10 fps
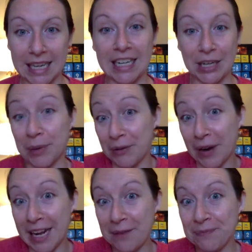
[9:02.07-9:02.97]
and it'll be
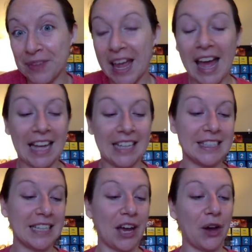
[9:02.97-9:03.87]
ready. And
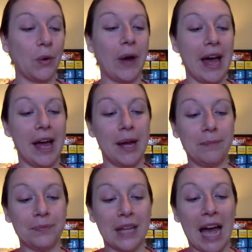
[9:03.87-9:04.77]
so
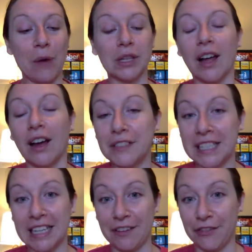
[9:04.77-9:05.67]
I would love
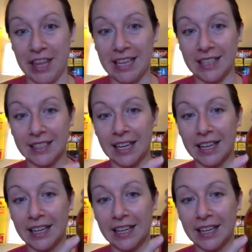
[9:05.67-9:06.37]
to gift these.